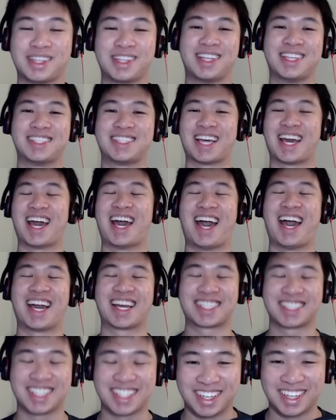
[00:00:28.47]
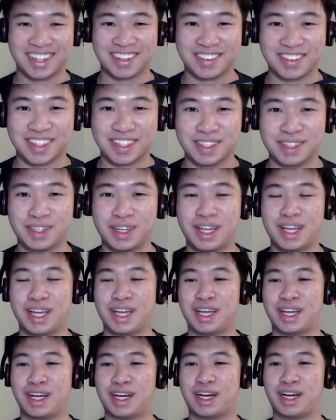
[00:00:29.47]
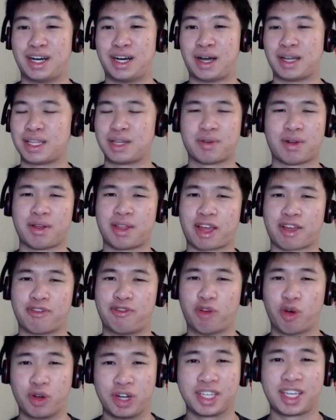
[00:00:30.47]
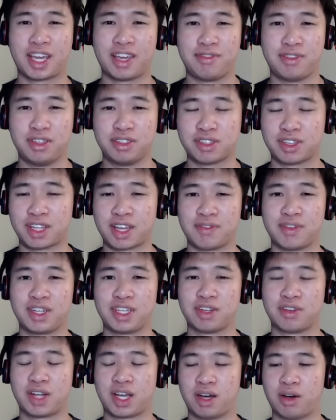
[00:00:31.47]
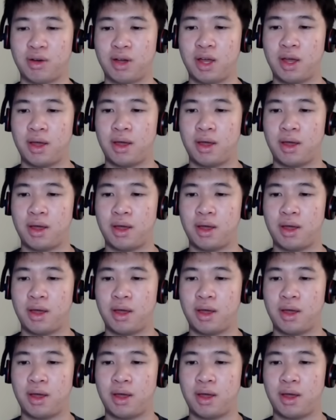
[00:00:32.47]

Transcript: It's actually unreal. I think we're at like 40k views on that video now,